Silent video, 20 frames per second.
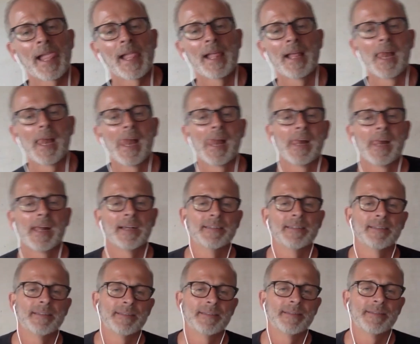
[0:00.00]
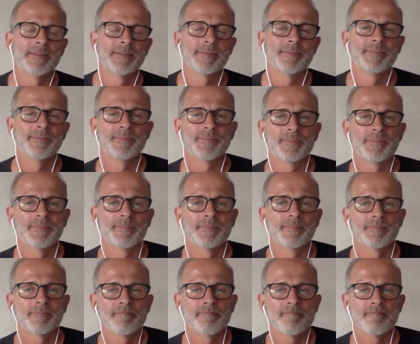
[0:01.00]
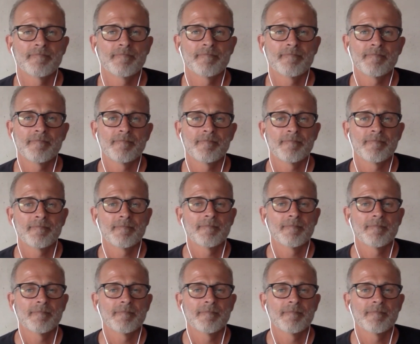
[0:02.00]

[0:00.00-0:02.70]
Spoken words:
and that really talked about one